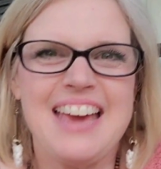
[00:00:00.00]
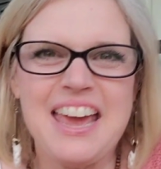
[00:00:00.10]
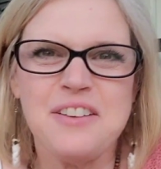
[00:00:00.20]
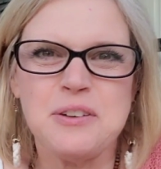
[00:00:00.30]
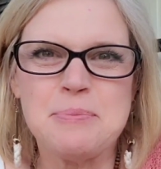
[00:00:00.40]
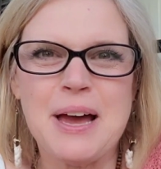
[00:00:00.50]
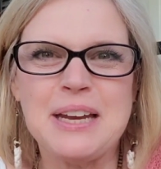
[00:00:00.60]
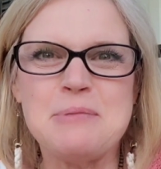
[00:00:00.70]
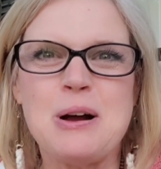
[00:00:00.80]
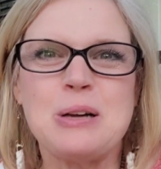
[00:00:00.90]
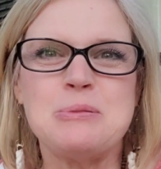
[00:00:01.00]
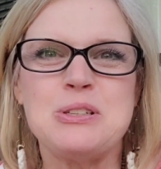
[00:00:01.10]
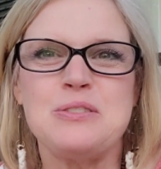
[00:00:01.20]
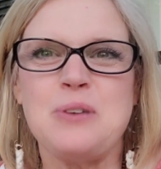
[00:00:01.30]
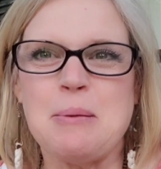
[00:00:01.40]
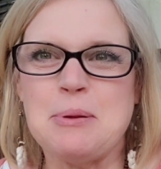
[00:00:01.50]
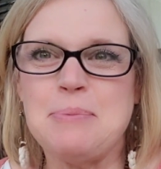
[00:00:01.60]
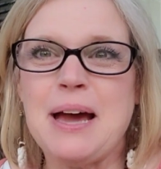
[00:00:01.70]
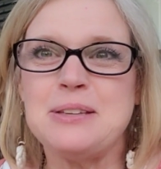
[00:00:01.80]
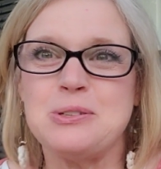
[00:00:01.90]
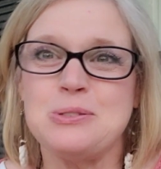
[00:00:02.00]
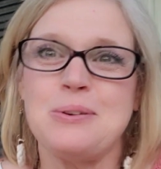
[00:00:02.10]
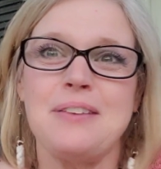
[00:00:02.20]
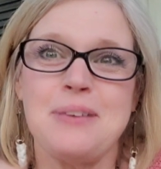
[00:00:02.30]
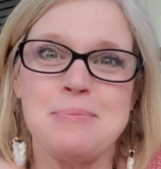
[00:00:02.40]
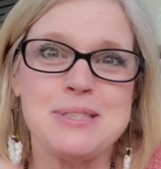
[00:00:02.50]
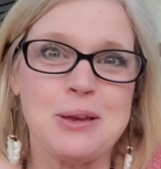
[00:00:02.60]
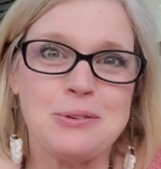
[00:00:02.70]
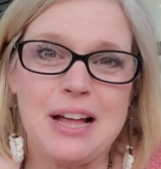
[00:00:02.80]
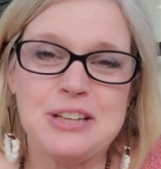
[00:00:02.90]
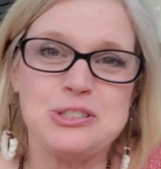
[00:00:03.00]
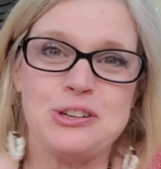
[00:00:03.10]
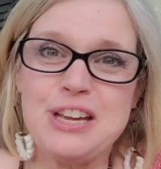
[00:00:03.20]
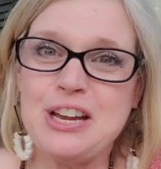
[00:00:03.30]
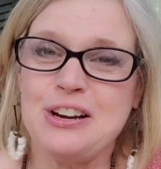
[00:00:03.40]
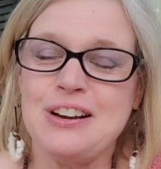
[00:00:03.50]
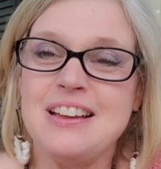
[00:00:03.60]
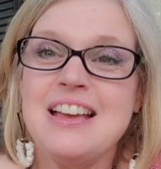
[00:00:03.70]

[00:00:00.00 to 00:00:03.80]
Hey everybody, welcome to the Farming Pastor's Wife. I'm so glad you're here.